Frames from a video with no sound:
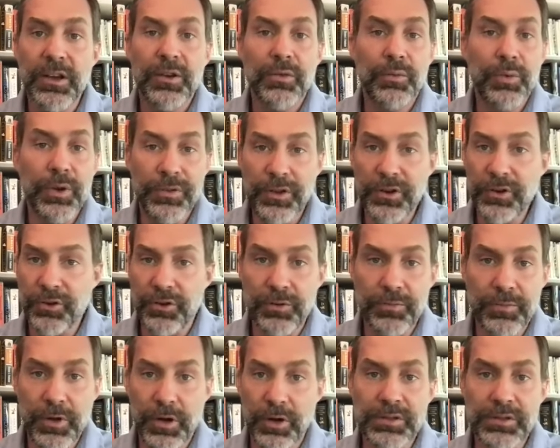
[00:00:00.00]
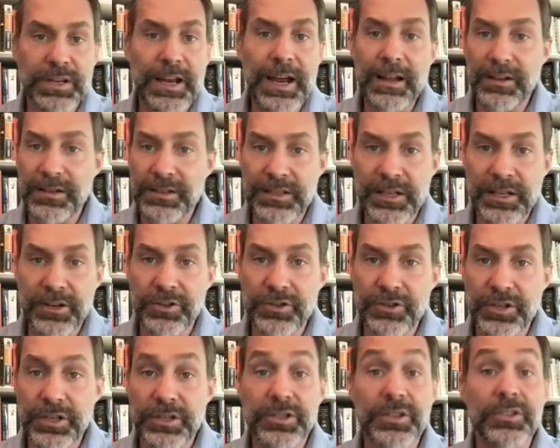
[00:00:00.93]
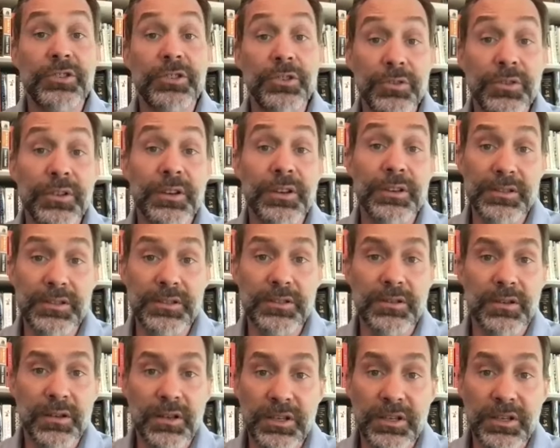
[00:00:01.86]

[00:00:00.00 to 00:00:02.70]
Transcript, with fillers: with a group called Talos Energy to do this,